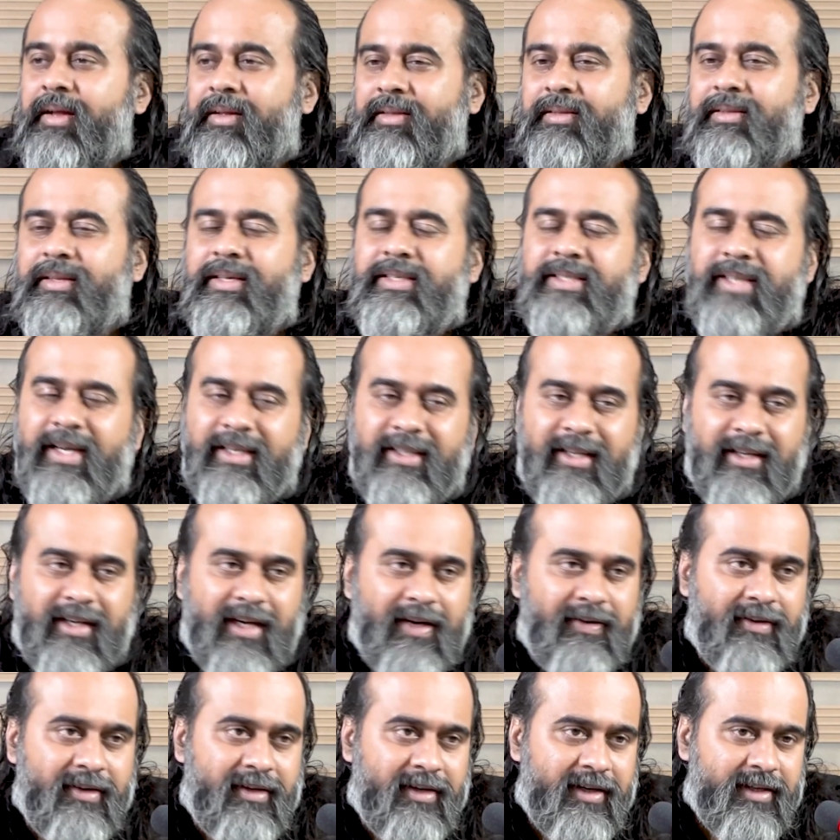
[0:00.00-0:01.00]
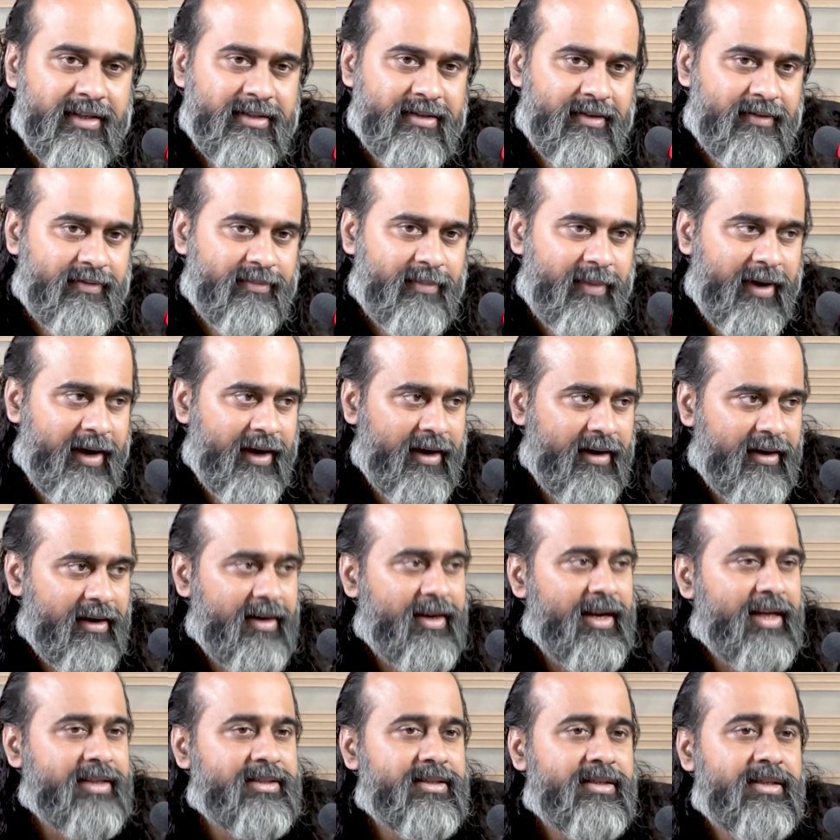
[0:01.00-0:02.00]
these are the clever tricks of mind.
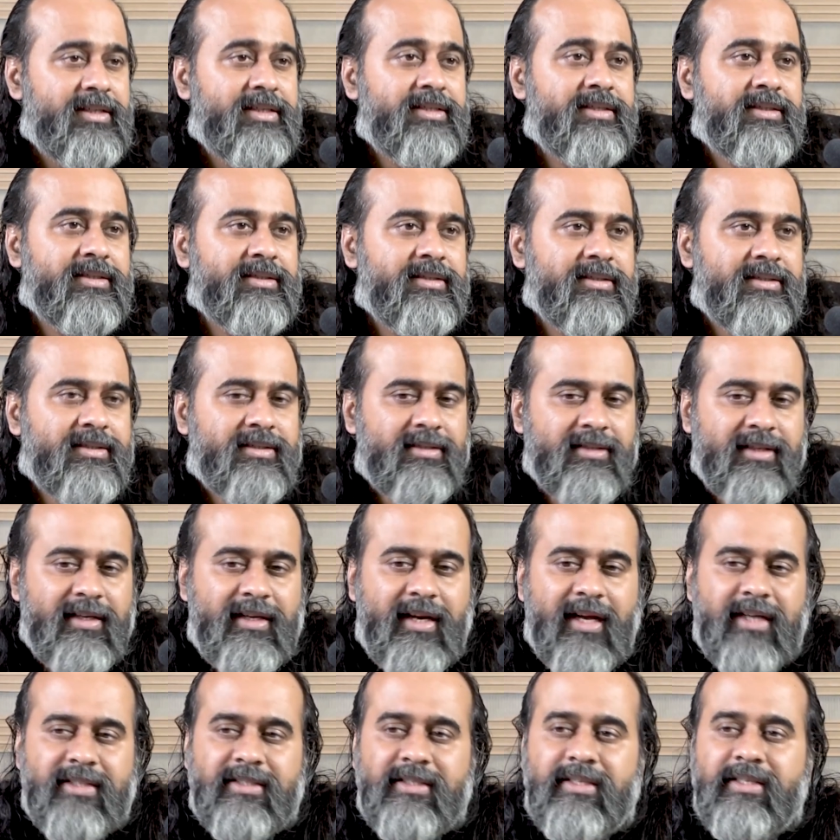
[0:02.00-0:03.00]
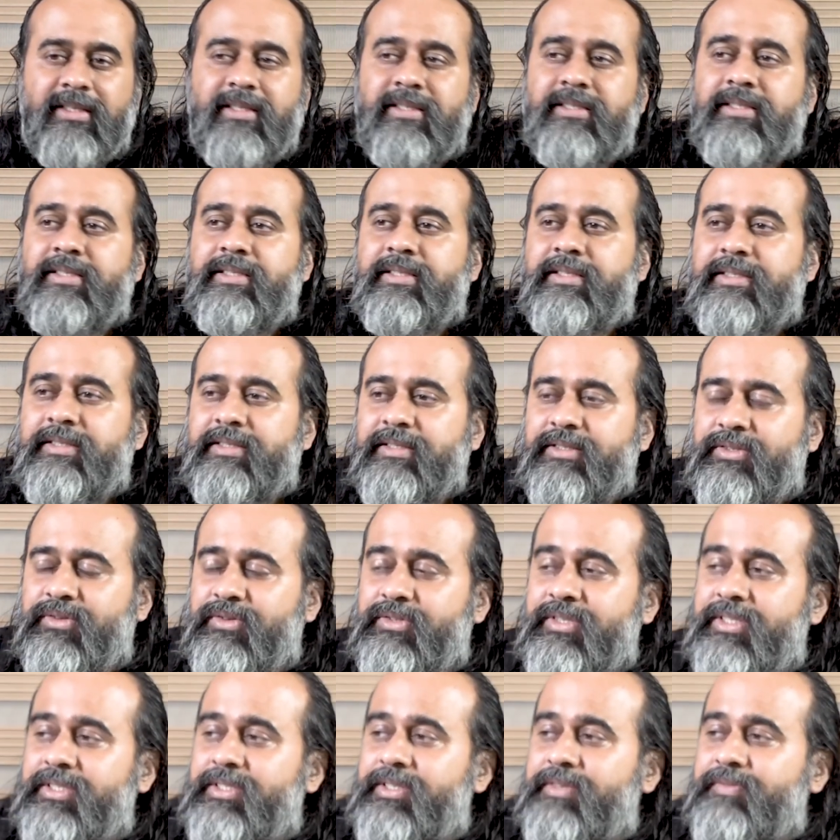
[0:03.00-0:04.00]
It has reasons. It has reasons
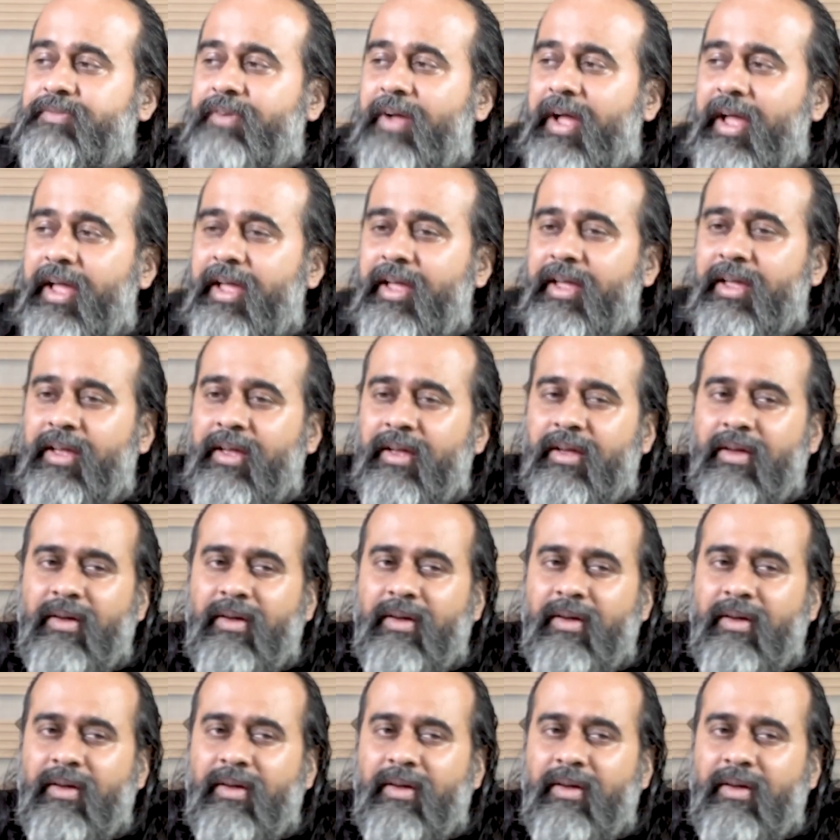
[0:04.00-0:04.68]
to justify